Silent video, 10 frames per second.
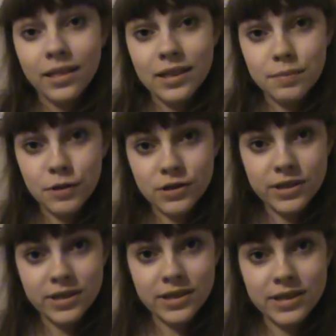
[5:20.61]
this
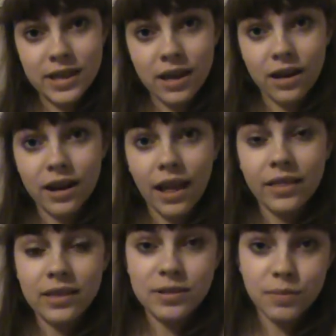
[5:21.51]
person's a singer
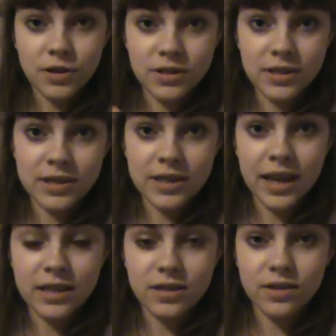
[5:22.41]
and this person's a
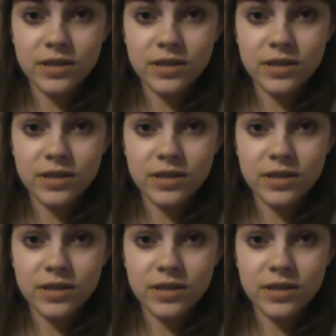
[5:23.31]
dancer